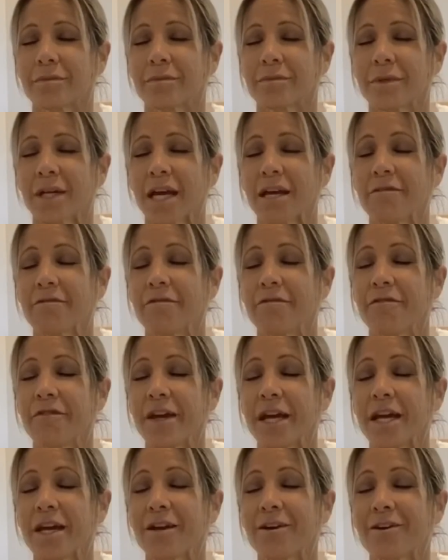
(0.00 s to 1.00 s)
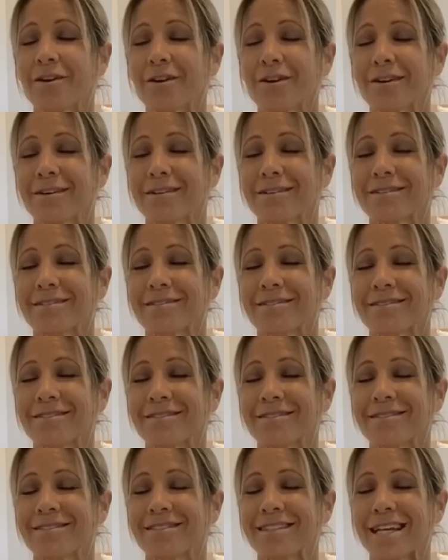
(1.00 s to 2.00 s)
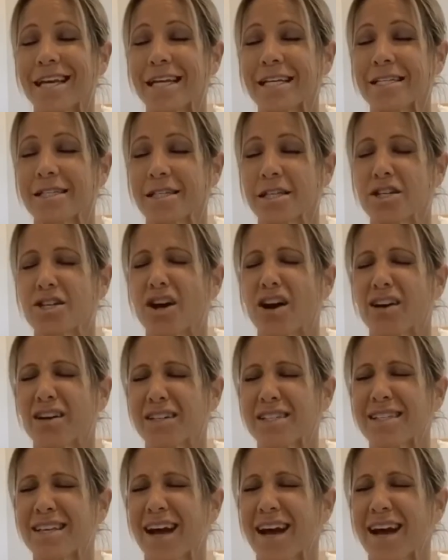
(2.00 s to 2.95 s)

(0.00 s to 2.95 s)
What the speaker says: And fear is the dark side.